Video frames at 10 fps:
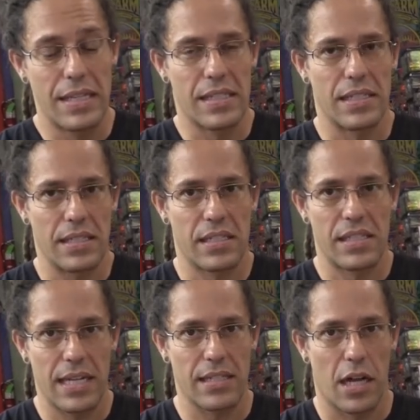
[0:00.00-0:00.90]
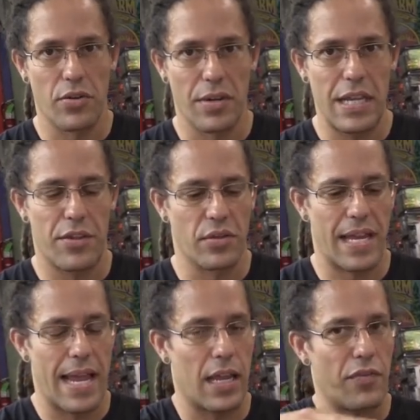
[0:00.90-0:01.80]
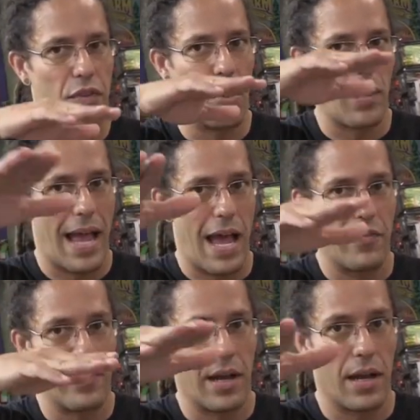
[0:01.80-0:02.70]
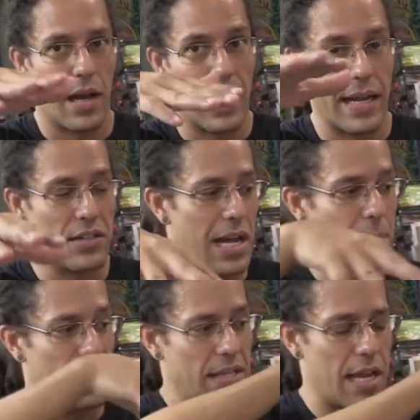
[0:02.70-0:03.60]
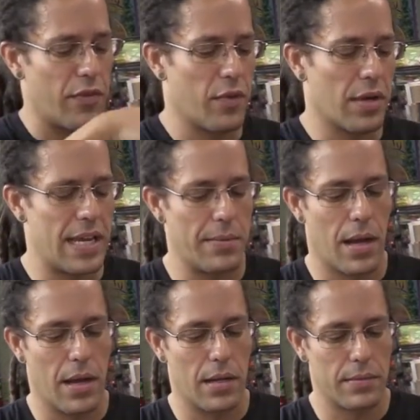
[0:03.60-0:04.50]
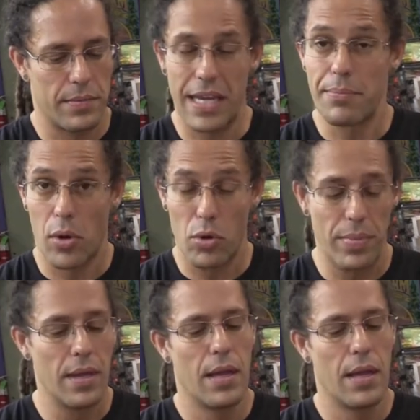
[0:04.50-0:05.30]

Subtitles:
Since it sticks underneath your tank, if you don't have the height on top of the tank for a heat bulb,